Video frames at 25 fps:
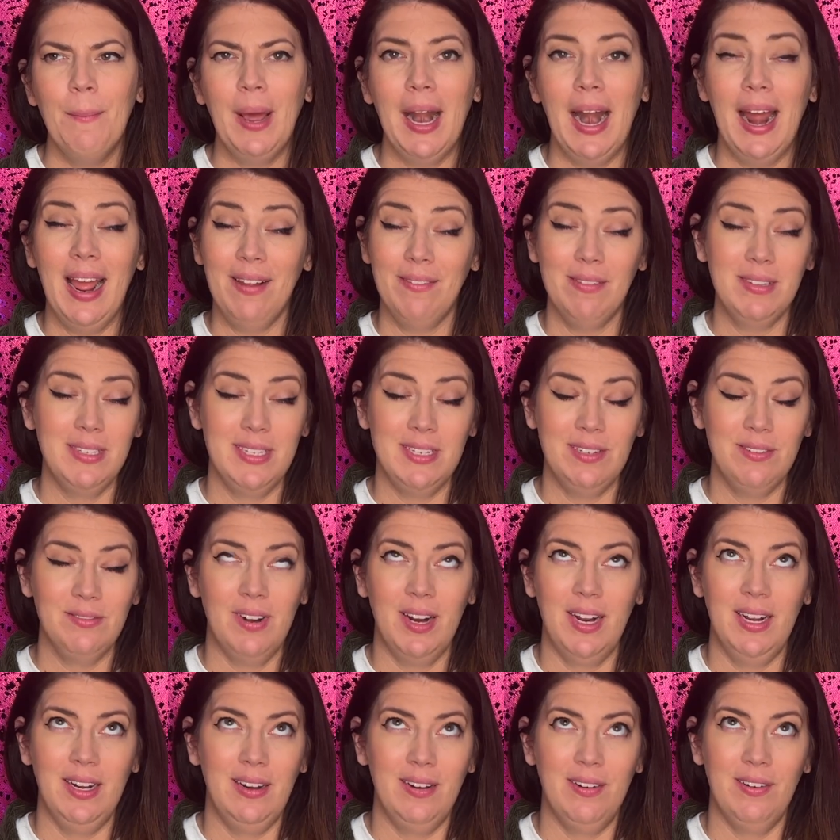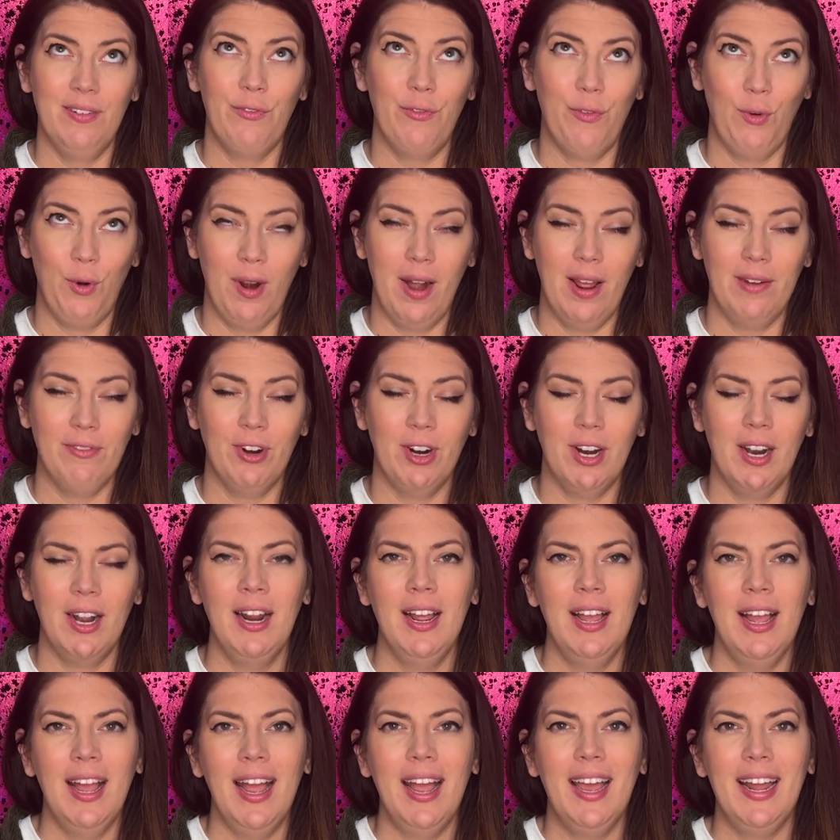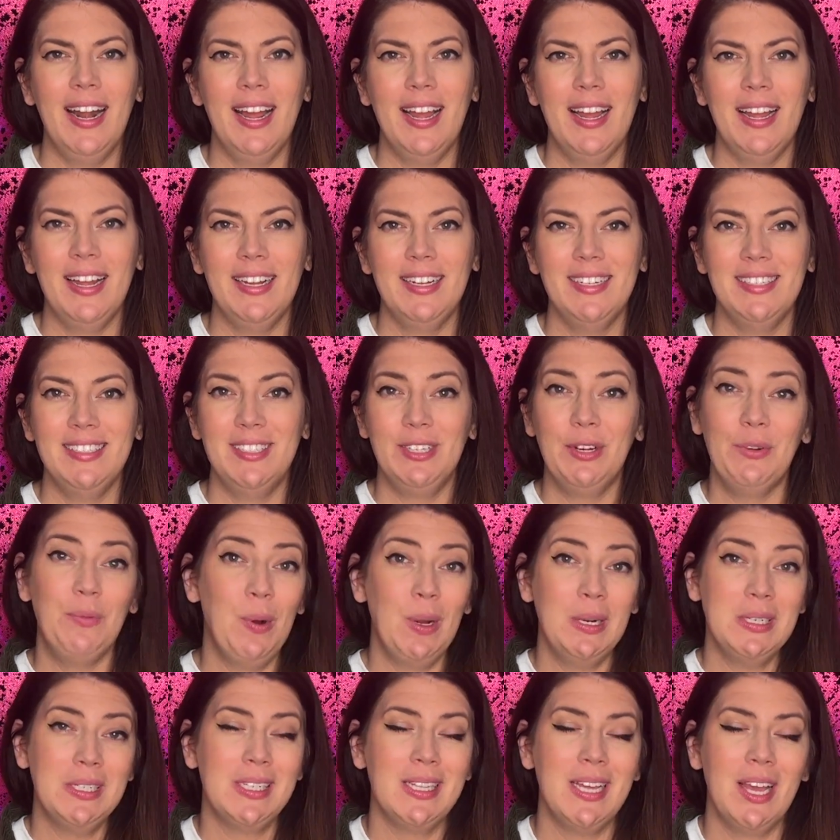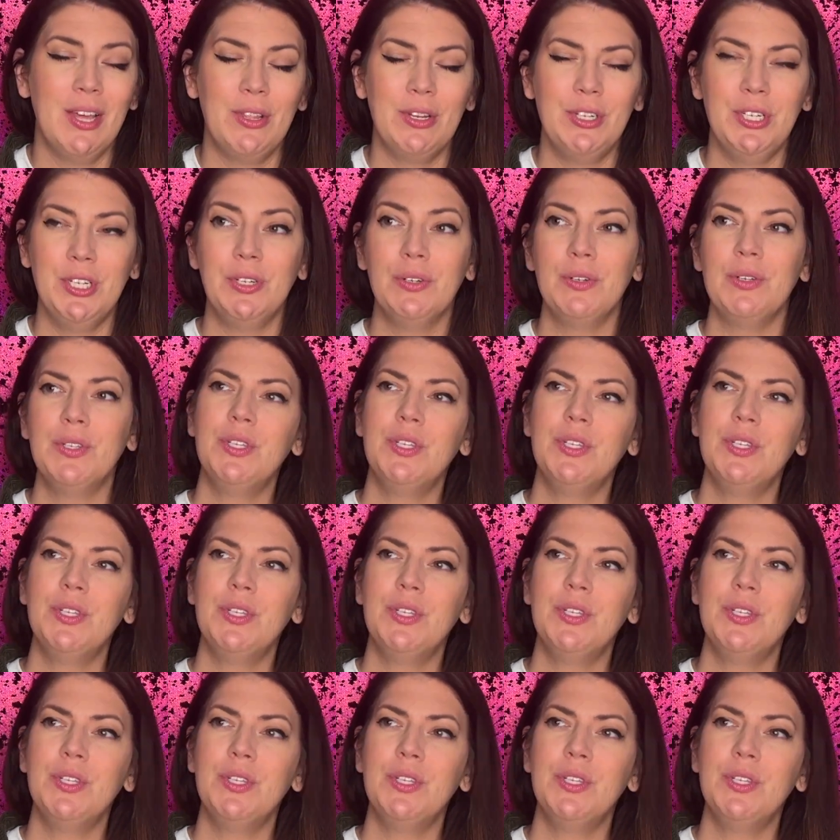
but I haven't seen Reign in forever, and I don't watch the other two.